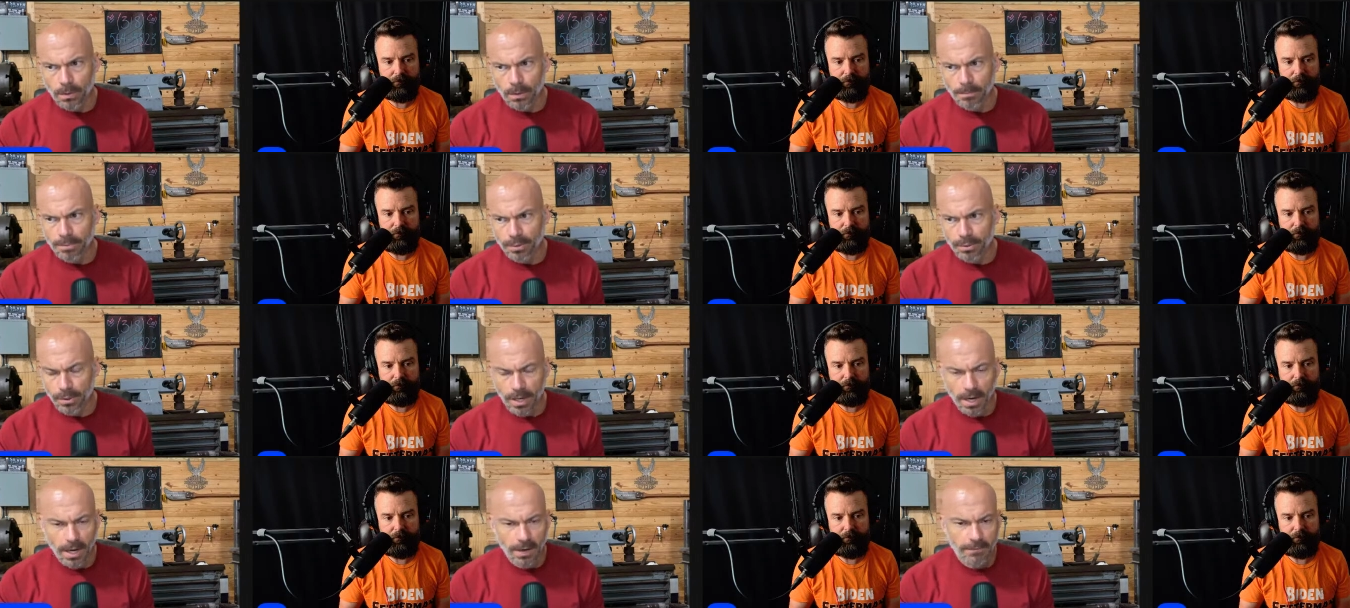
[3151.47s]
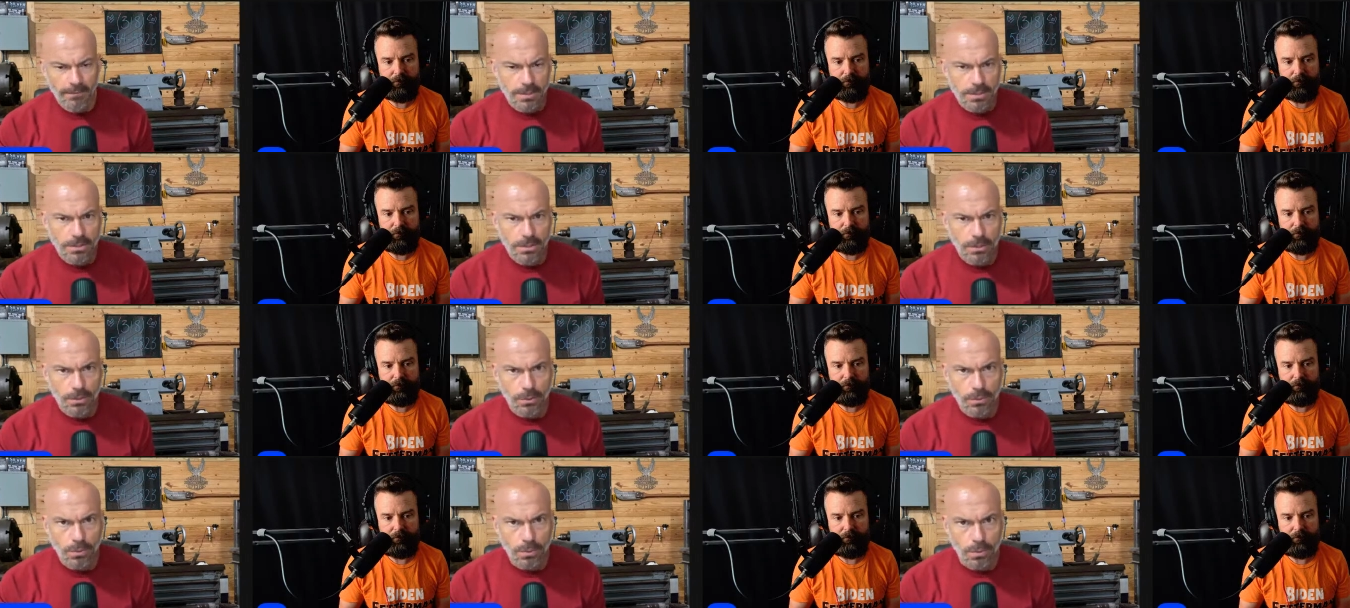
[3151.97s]
Speaker 1: private
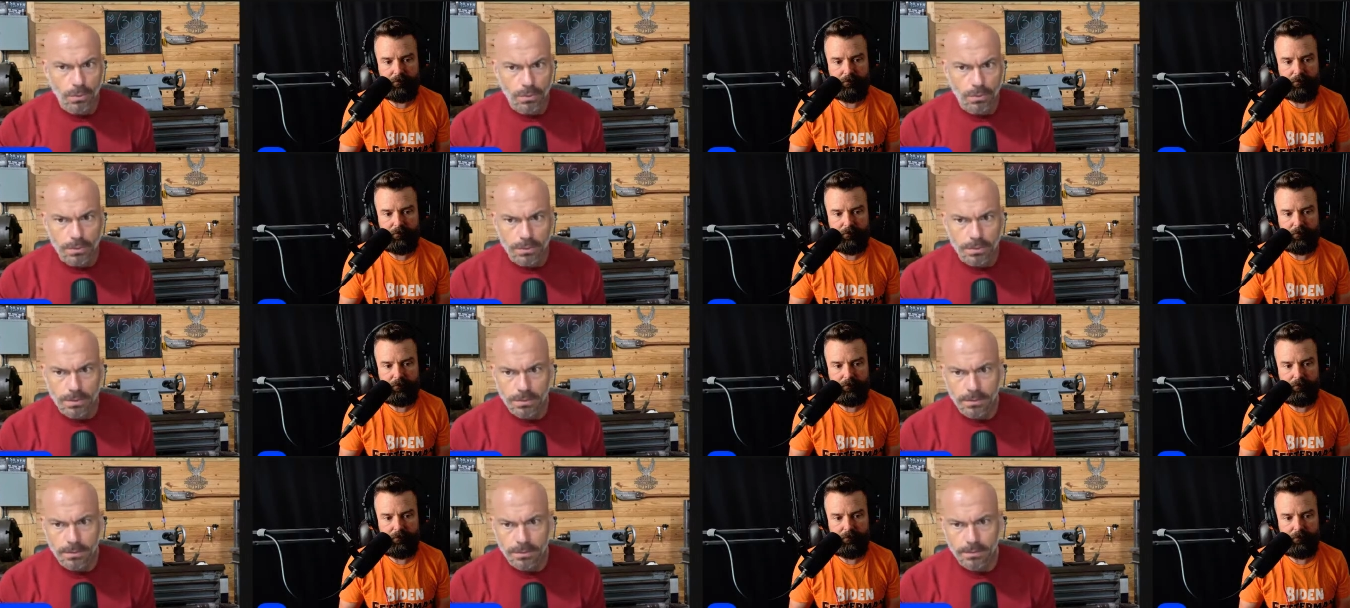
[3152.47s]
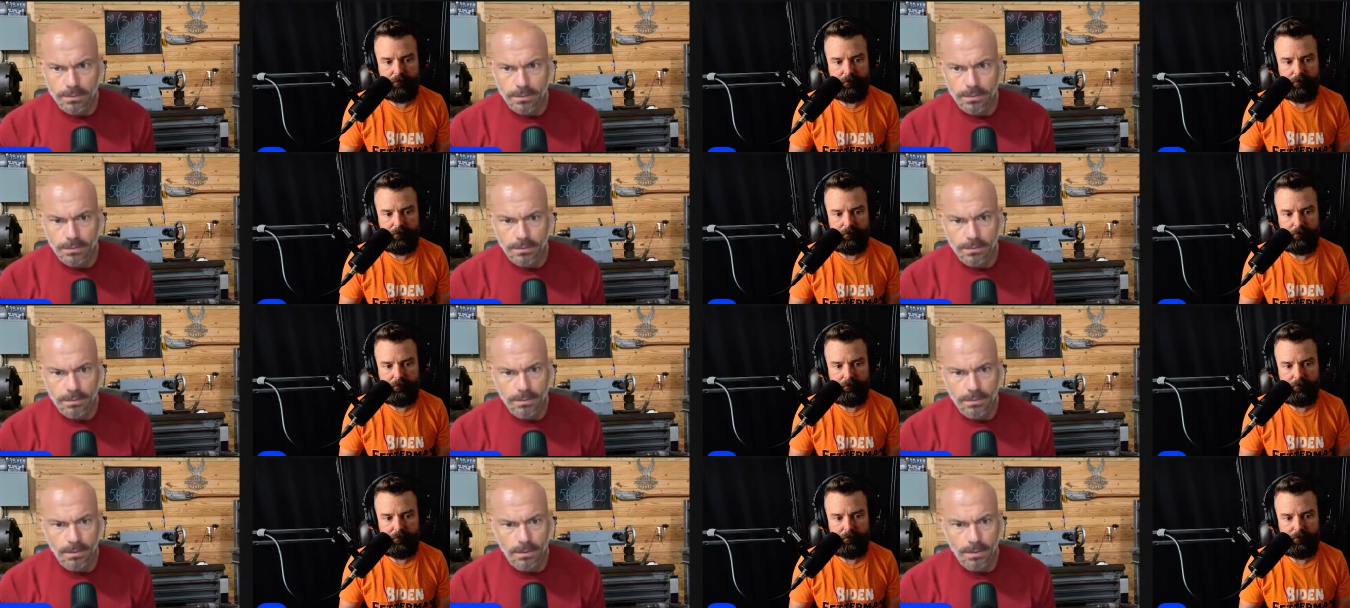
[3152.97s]
schools,
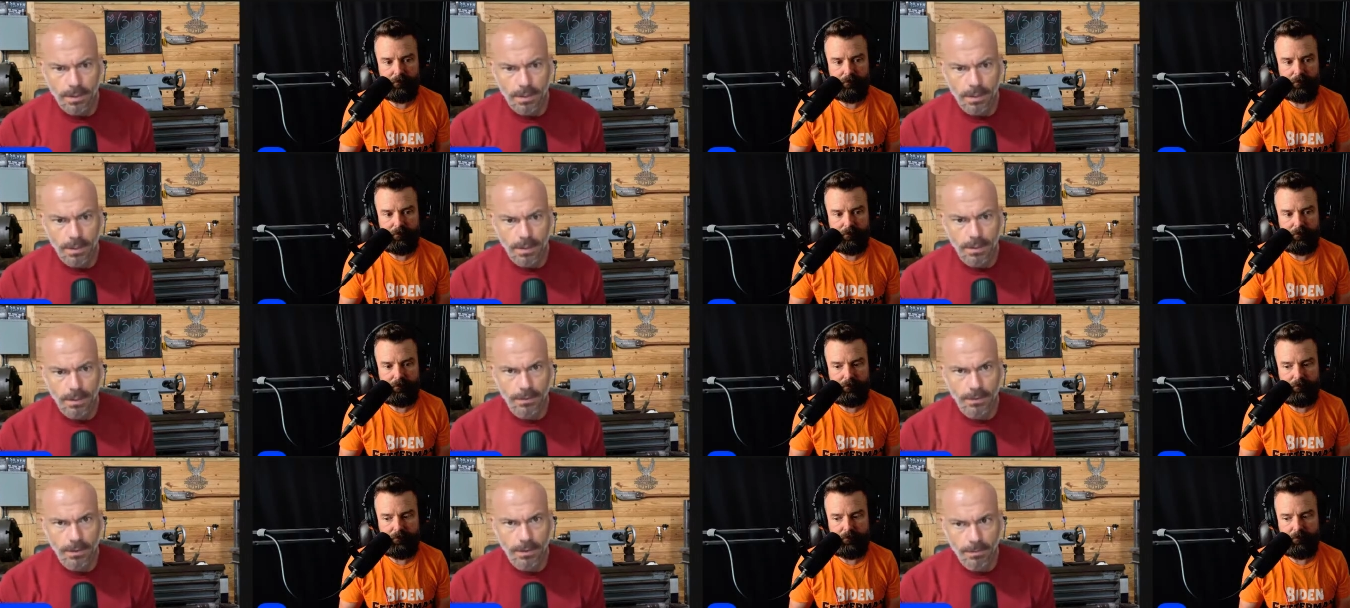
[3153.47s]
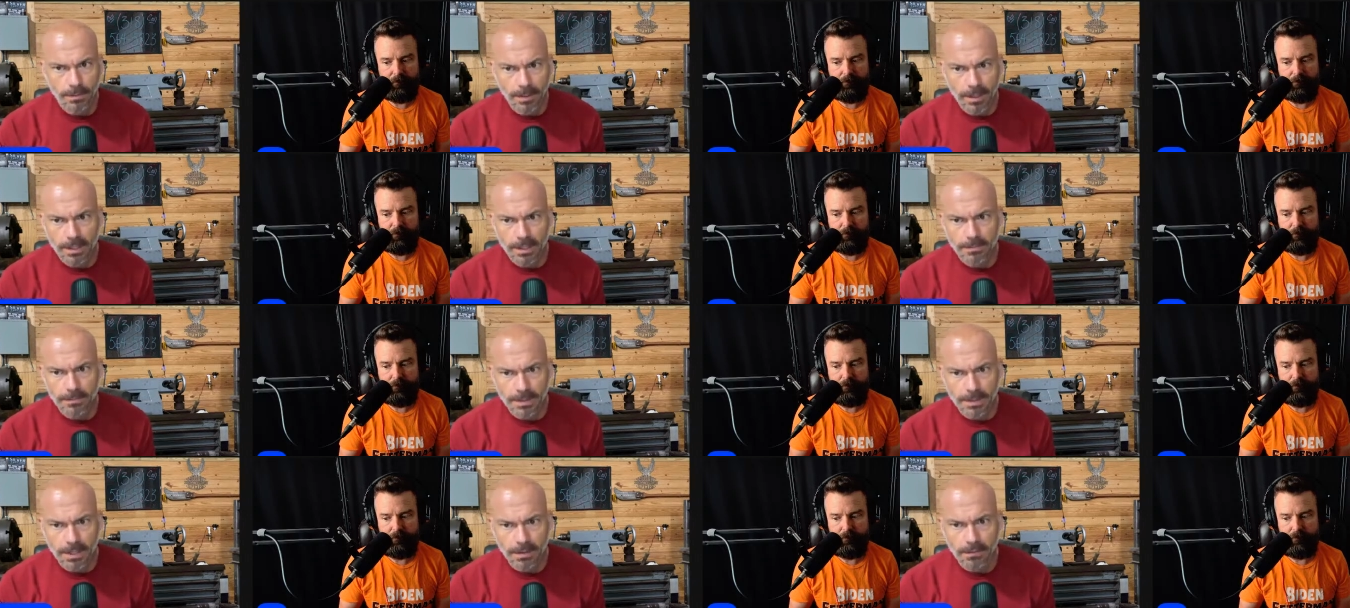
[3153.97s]
uh, they're
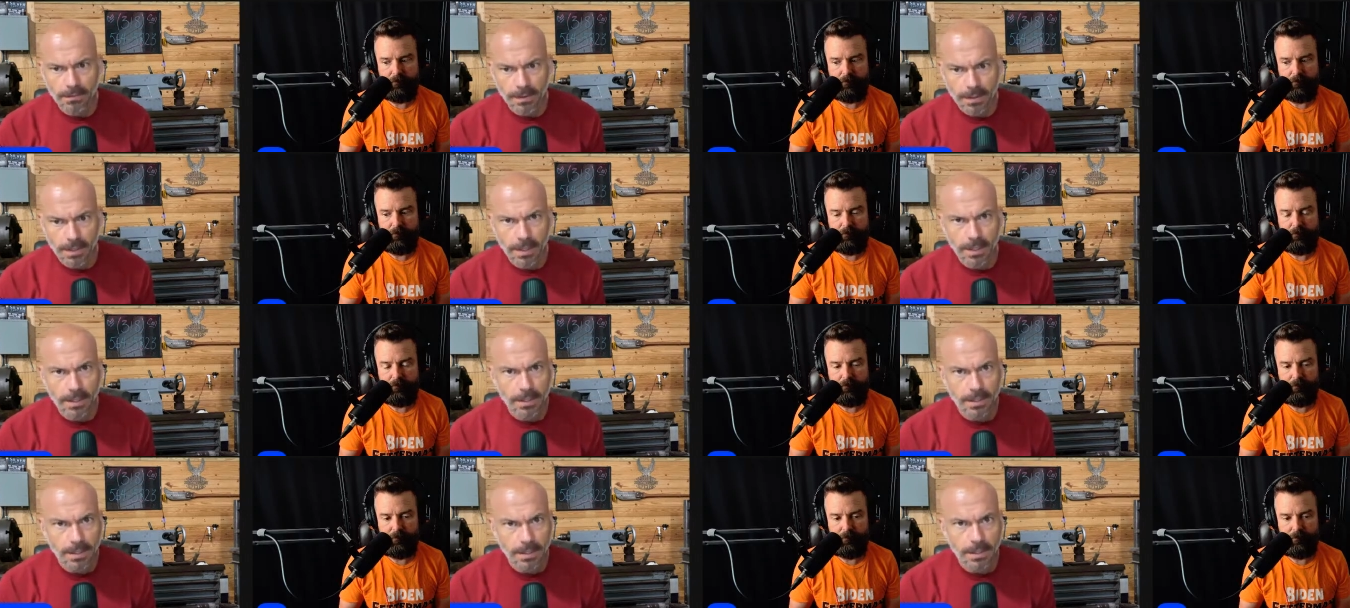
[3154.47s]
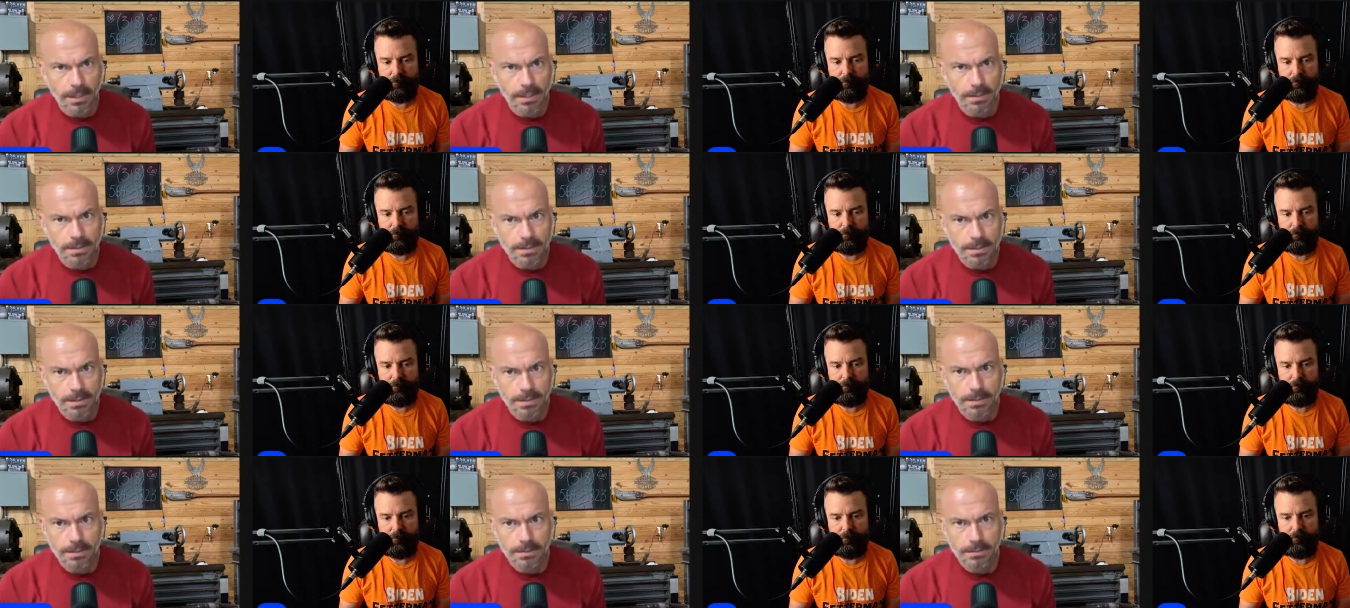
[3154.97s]
about to be on the cut
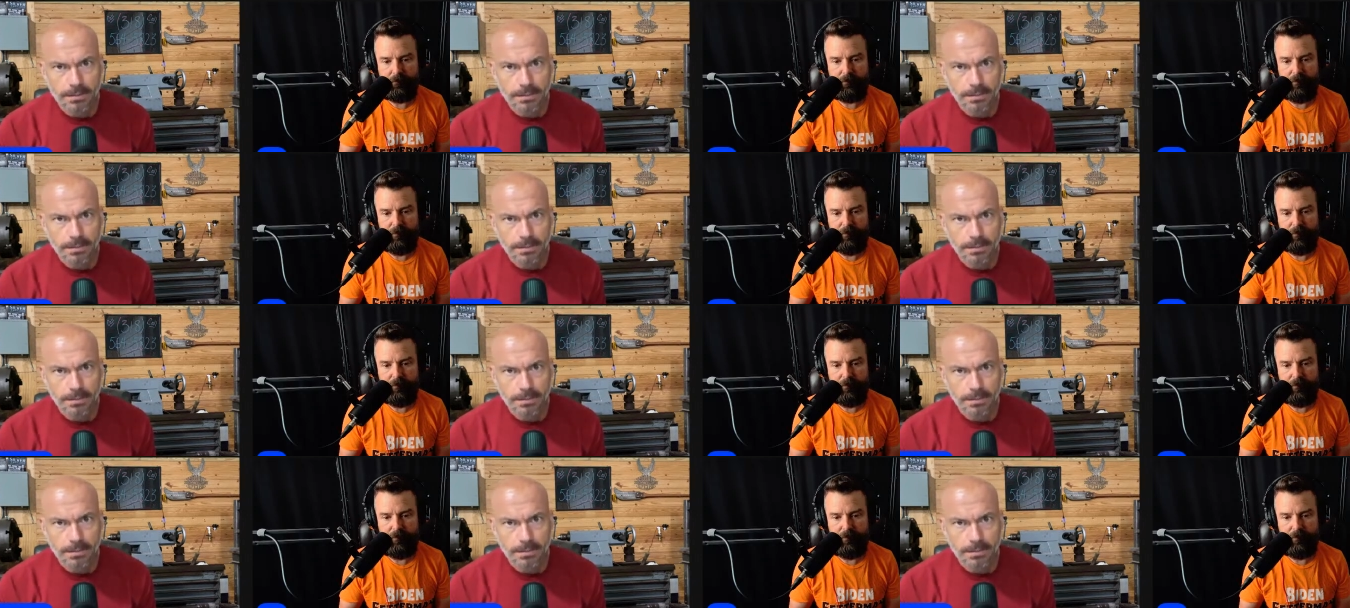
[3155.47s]
list.